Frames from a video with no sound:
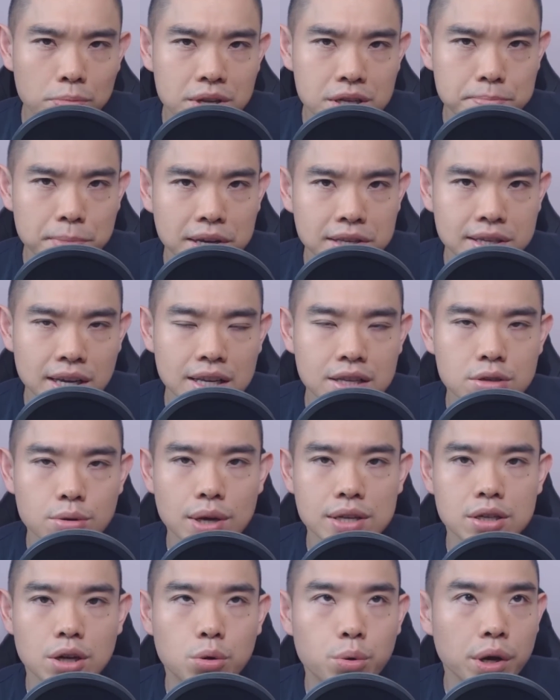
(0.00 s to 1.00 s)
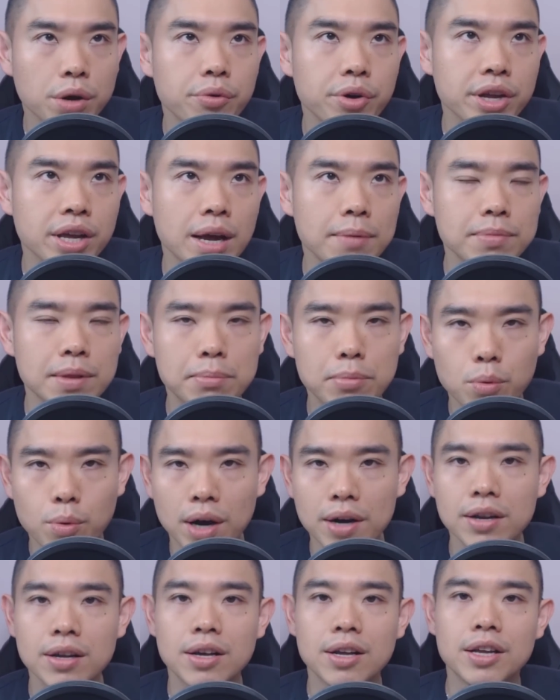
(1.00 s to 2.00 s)
this makes sense. So as a quick recap, number
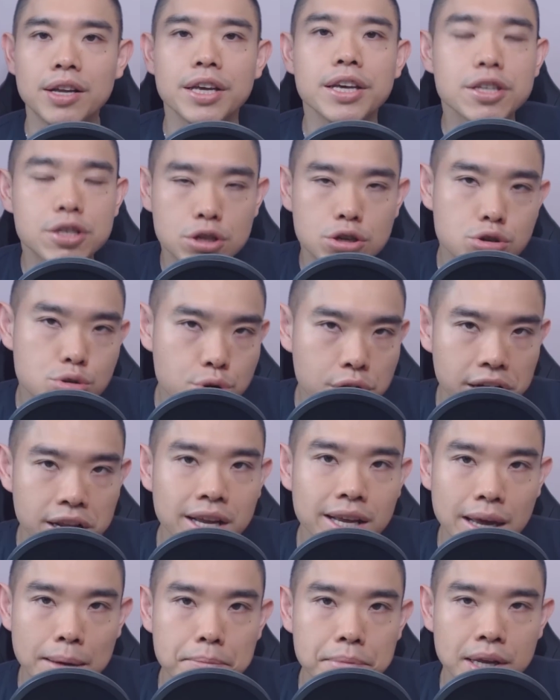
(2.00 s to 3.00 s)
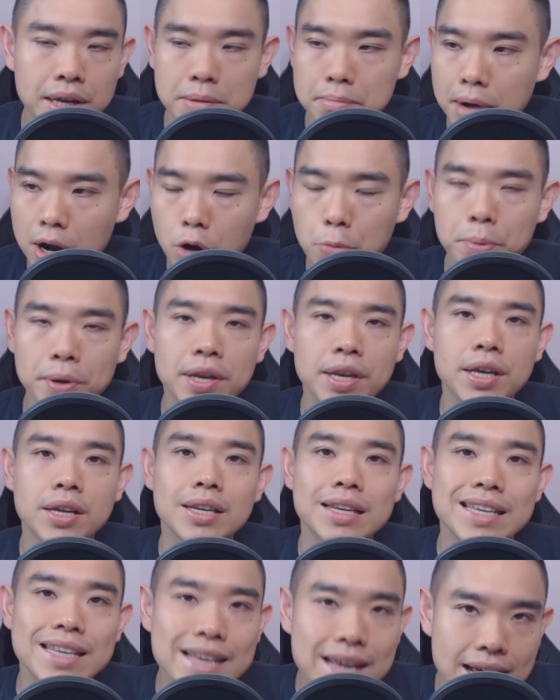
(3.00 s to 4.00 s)
one, is trading gambling? In my opinion,
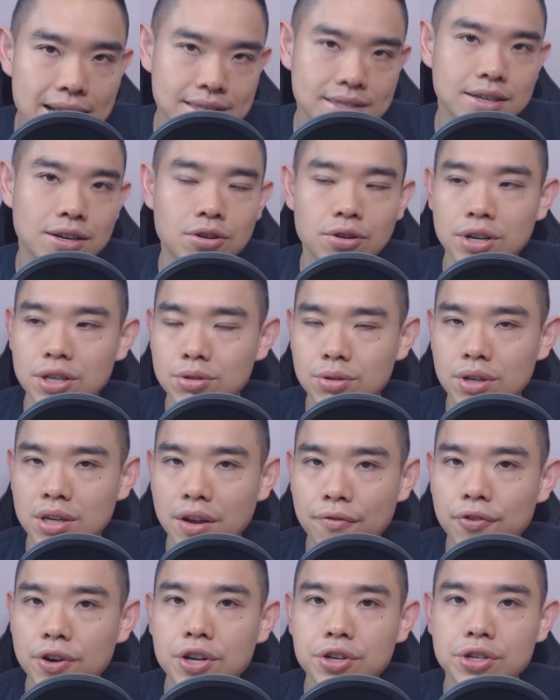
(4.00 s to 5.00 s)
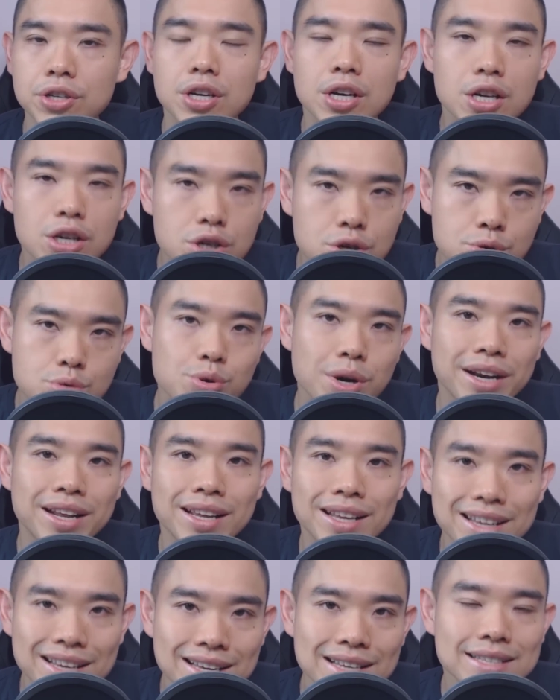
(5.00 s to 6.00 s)
yes. According to the definition,
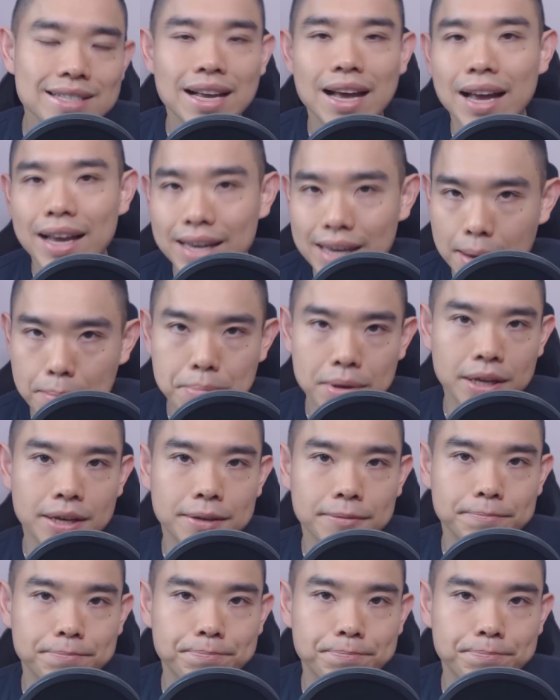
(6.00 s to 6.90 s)
trading is gambling.